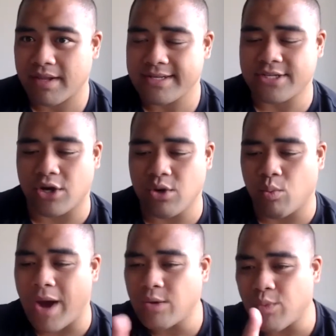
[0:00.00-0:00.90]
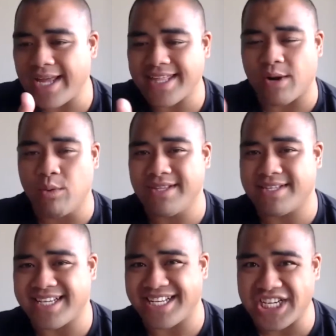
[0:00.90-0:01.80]
So one way that I would
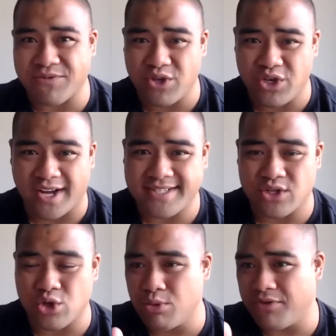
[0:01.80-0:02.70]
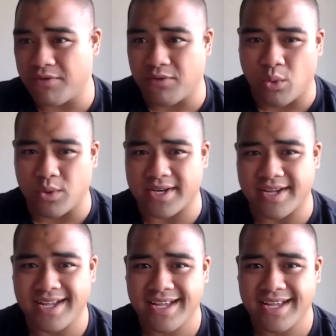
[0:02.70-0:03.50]
suggest for you guys to do moving forward,